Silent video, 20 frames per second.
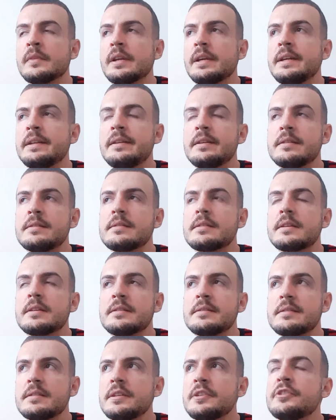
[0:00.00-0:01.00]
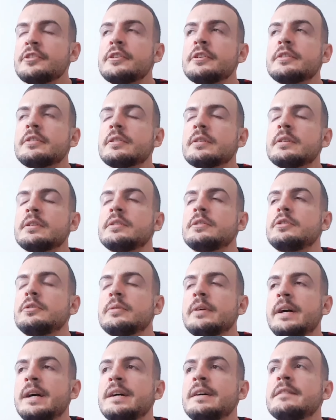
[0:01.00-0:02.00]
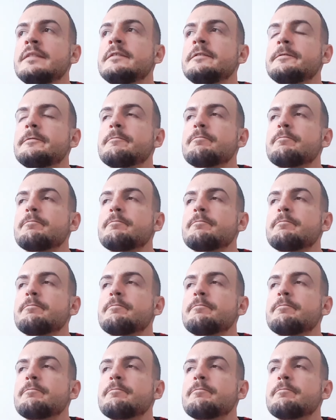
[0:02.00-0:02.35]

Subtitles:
it is considered to have